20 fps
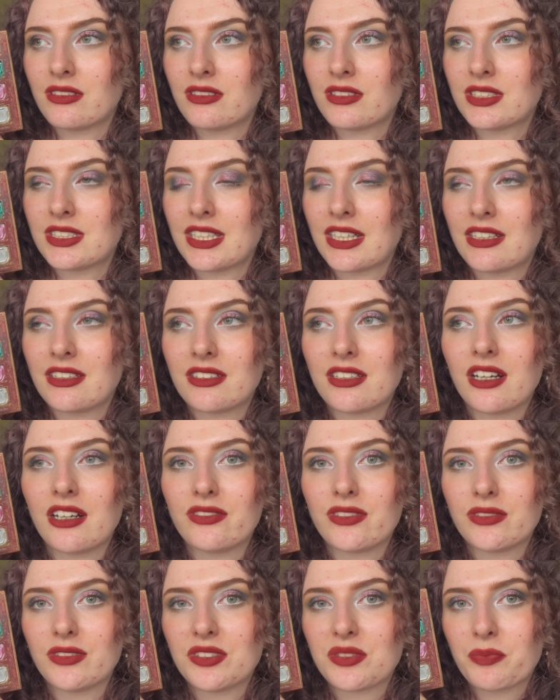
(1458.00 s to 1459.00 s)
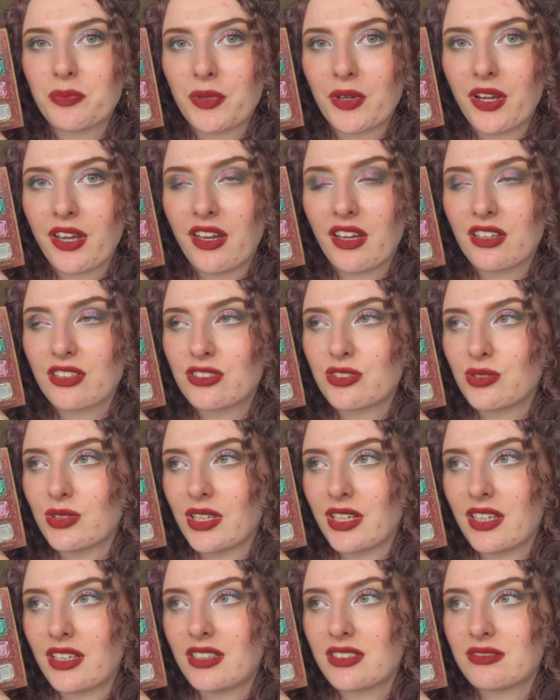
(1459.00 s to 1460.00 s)
second half of the spring to
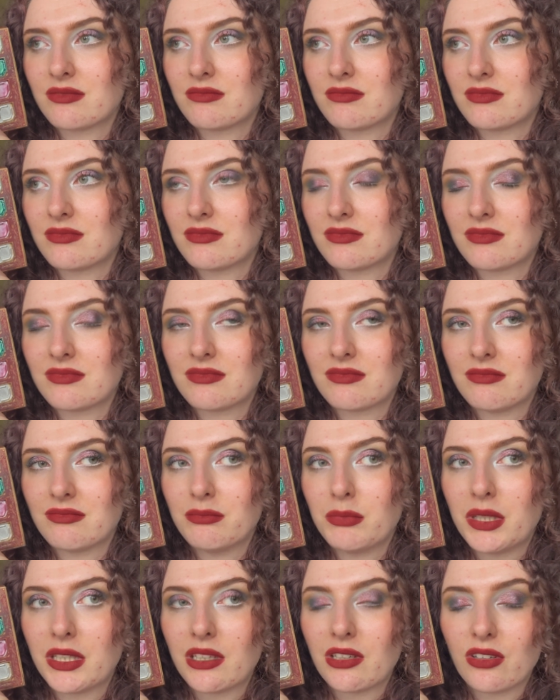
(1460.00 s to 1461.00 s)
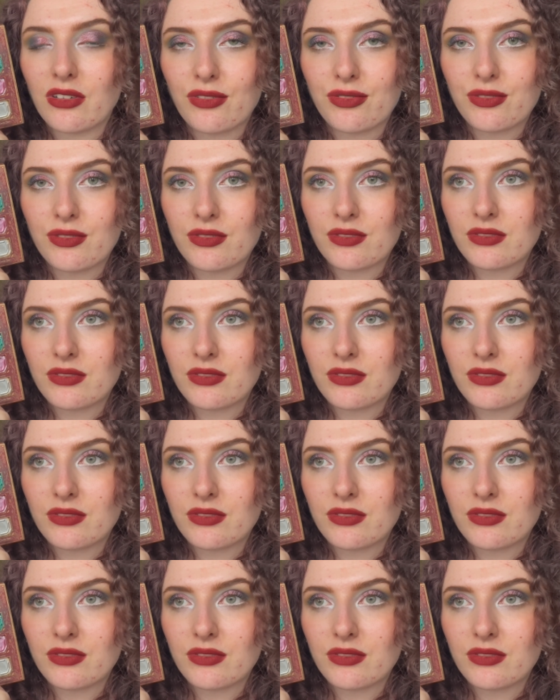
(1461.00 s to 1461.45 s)
like middle of